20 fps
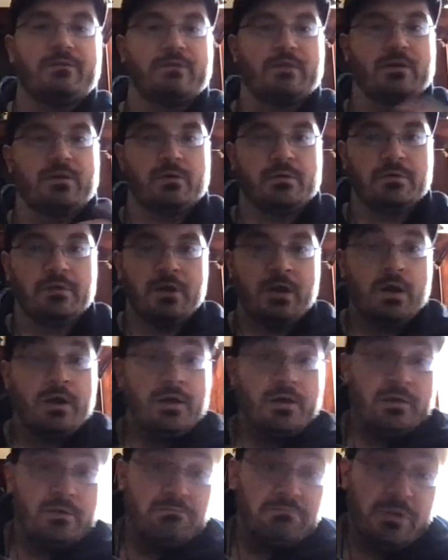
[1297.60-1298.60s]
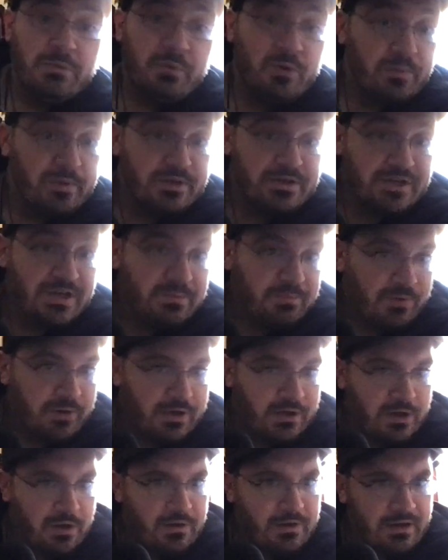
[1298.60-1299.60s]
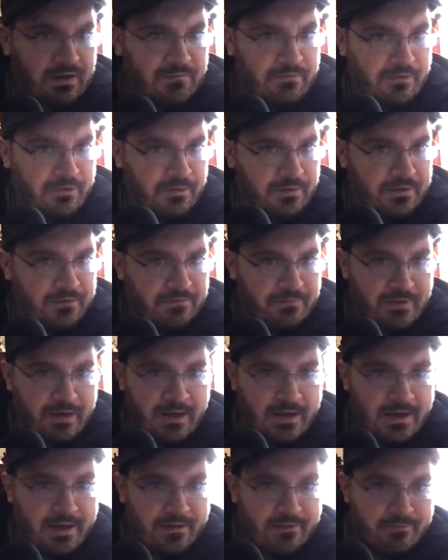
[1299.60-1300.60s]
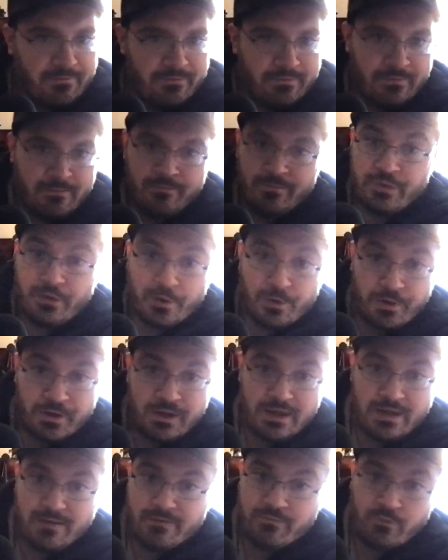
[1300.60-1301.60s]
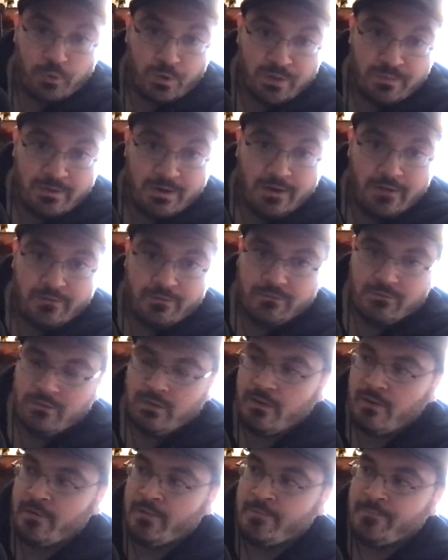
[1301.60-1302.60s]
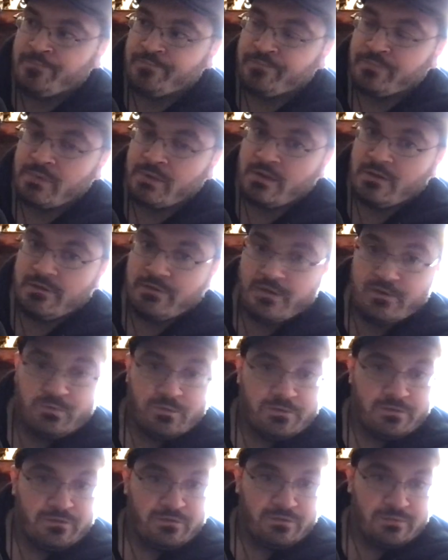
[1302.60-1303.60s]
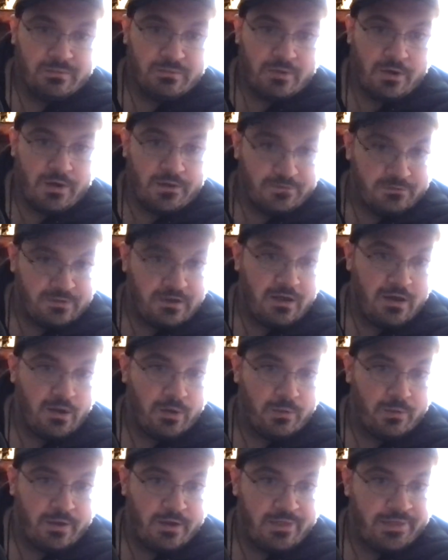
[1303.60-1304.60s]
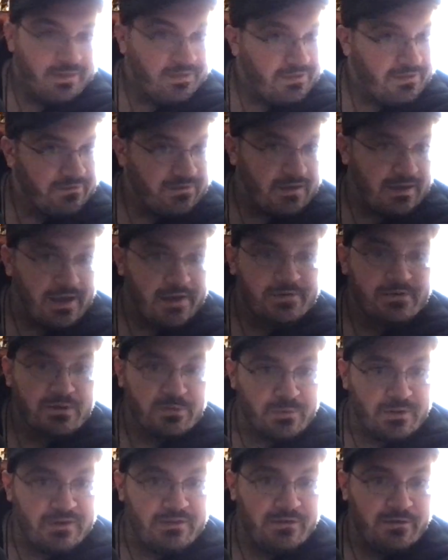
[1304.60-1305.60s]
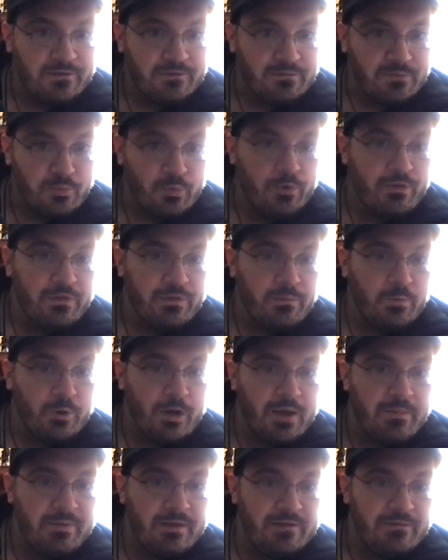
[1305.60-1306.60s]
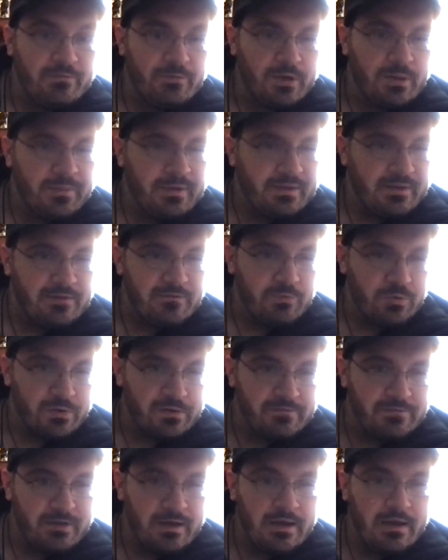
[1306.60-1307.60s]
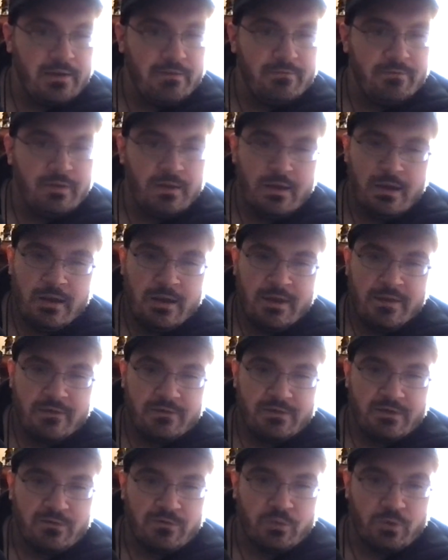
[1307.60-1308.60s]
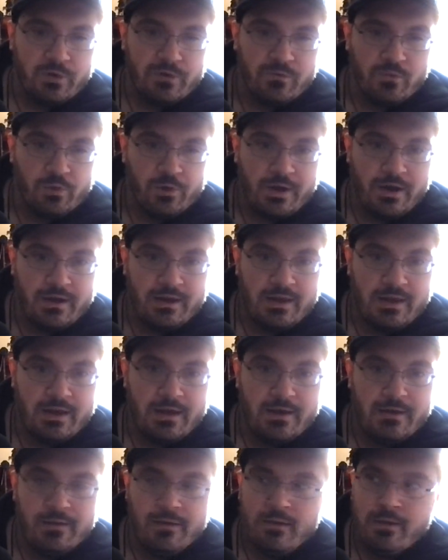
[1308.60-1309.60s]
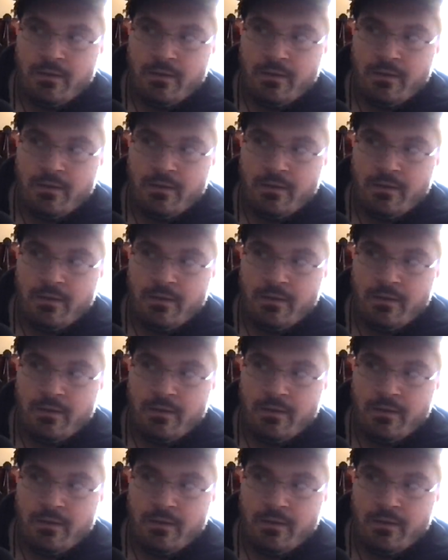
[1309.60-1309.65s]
that are a little bit cheaper, in for $35, $30, $40. This was on sale. I think this thing actually retails for more than what I paid for it. I paid like $45. It was like $44.99.